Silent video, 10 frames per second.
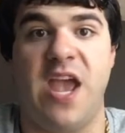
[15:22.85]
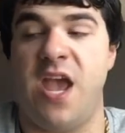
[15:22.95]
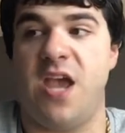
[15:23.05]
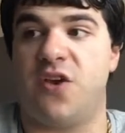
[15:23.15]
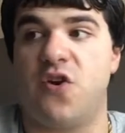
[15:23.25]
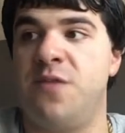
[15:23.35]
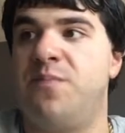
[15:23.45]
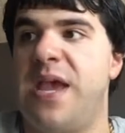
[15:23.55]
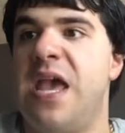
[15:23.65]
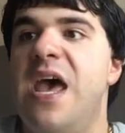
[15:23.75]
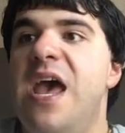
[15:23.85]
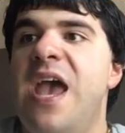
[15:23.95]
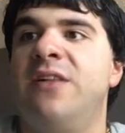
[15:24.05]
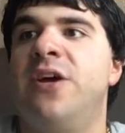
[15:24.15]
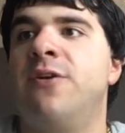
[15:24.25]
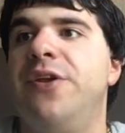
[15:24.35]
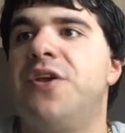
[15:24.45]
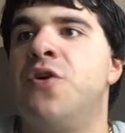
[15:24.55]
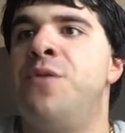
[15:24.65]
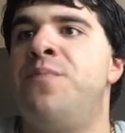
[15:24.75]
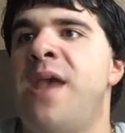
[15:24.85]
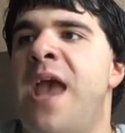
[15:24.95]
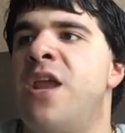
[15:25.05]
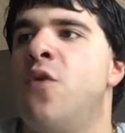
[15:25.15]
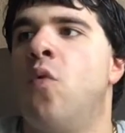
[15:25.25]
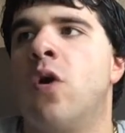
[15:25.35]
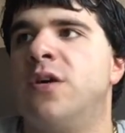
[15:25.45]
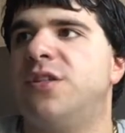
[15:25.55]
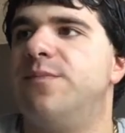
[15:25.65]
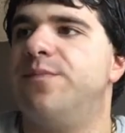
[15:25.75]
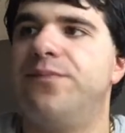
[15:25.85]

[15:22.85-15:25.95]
It literally couldn't be any worse.